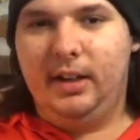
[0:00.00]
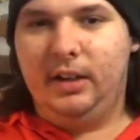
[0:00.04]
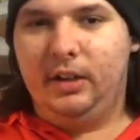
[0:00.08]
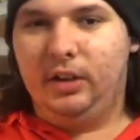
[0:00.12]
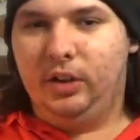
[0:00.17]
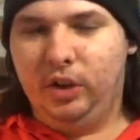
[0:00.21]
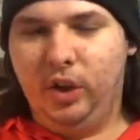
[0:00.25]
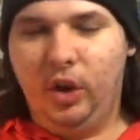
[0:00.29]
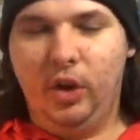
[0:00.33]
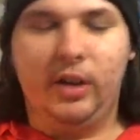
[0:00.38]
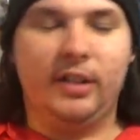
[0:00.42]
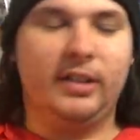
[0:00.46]

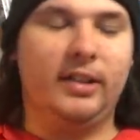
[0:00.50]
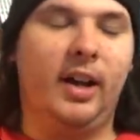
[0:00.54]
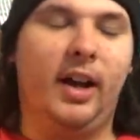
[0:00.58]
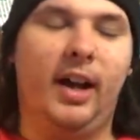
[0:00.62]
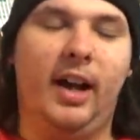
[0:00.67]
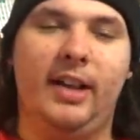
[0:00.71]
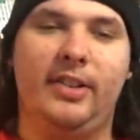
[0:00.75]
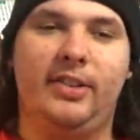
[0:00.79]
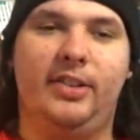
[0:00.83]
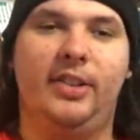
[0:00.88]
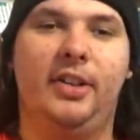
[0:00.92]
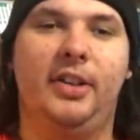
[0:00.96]
Looked
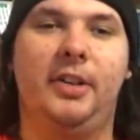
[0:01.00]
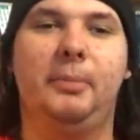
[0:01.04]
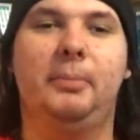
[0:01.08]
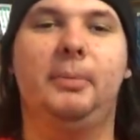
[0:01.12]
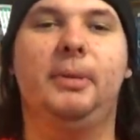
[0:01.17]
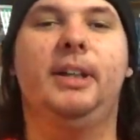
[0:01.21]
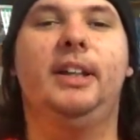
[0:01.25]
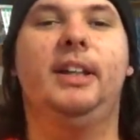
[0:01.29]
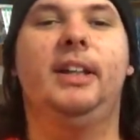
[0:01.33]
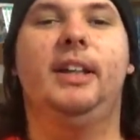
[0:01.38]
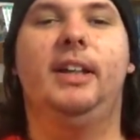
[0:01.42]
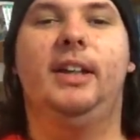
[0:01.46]

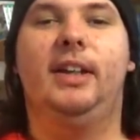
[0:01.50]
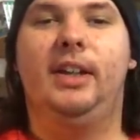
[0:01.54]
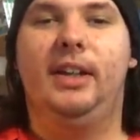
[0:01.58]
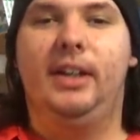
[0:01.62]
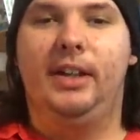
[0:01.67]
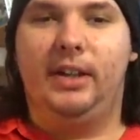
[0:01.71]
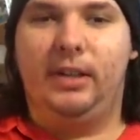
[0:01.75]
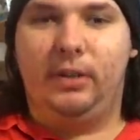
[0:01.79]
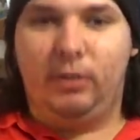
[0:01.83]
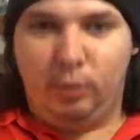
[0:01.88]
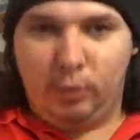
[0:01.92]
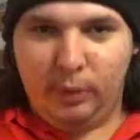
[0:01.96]
awesome.
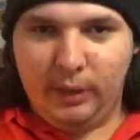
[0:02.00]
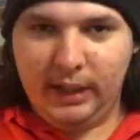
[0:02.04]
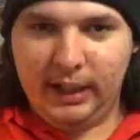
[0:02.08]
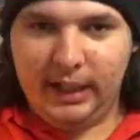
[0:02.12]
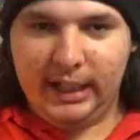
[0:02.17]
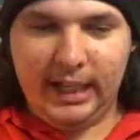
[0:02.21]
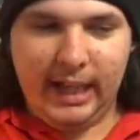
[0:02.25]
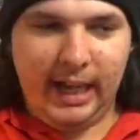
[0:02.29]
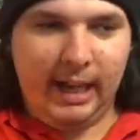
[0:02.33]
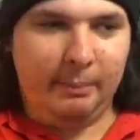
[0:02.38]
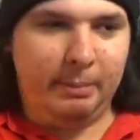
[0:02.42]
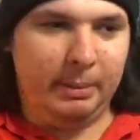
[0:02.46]

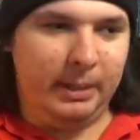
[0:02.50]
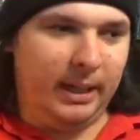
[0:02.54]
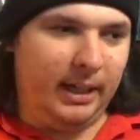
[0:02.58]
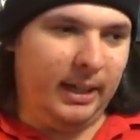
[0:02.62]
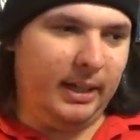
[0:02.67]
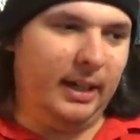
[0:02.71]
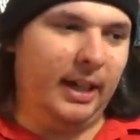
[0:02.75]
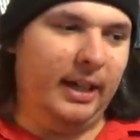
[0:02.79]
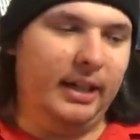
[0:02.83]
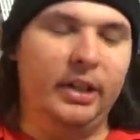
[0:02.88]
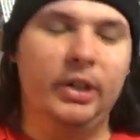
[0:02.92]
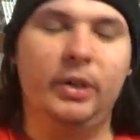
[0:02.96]
Really
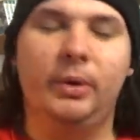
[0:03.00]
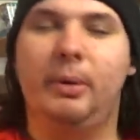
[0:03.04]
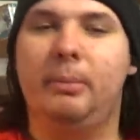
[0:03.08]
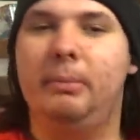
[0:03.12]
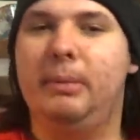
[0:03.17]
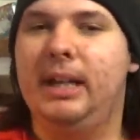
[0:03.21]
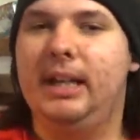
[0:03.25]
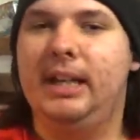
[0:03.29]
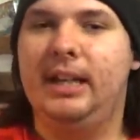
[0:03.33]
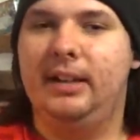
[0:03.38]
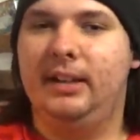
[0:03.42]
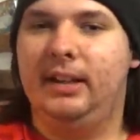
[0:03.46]
epic. I knew
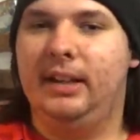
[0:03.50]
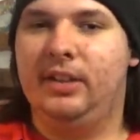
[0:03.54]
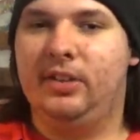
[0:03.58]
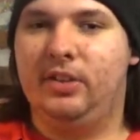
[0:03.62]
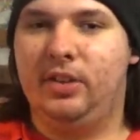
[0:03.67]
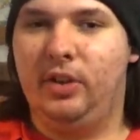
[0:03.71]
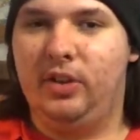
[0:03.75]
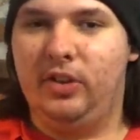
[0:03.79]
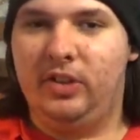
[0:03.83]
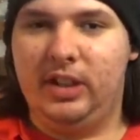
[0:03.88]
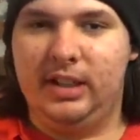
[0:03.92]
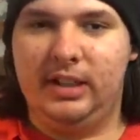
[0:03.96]
immediately as
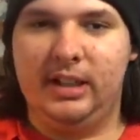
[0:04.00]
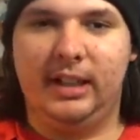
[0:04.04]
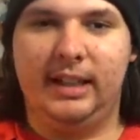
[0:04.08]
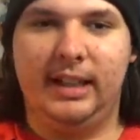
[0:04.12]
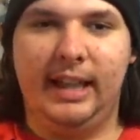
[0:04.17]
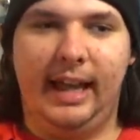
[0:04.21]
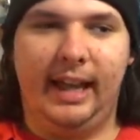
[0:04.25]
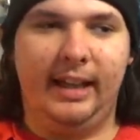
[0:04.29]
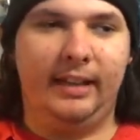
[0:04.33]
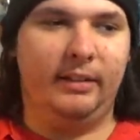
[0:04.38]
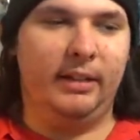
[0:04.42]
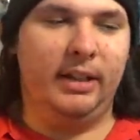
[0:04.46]
soon as he did
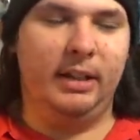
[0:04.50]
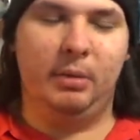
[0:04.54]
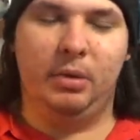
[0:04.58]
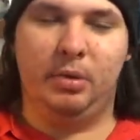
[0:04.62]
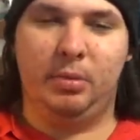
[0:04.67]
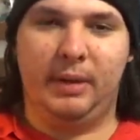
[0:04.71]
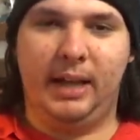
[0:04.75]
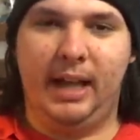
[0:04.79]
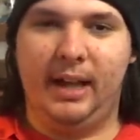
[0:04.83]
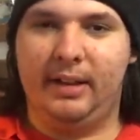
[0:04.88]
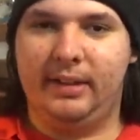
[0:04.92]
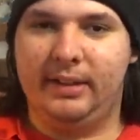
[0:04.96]
that, he was
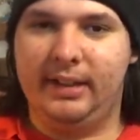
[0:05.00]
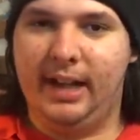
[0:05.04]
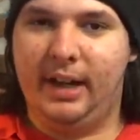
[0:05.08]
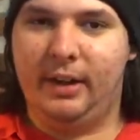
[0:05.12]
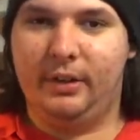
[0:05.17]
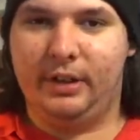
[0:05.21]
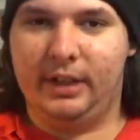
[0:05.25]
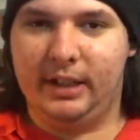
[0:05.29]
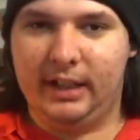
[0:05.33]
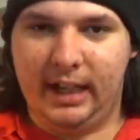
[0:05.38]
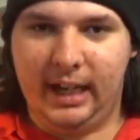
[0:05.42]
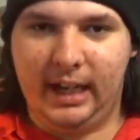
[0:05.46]
without a
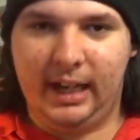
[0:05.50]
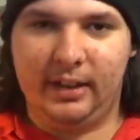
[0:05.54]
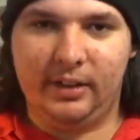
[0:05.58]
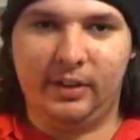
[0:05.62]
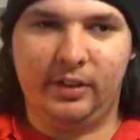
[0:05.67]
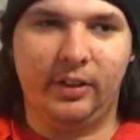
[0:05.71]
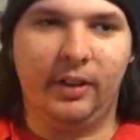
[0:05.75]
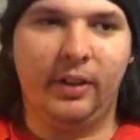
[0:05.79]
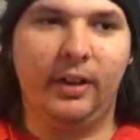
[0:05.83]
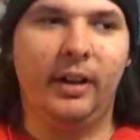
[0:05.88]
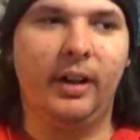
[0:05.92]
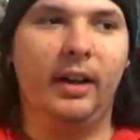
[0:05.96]
doubt an
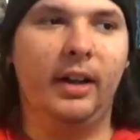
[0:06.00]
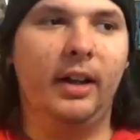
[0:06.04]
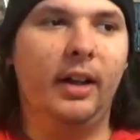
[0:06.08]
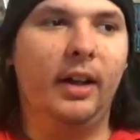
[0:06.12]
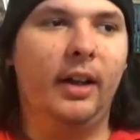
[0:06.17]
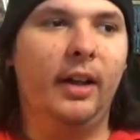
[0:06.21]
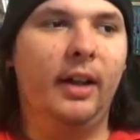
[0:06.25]
enhancer.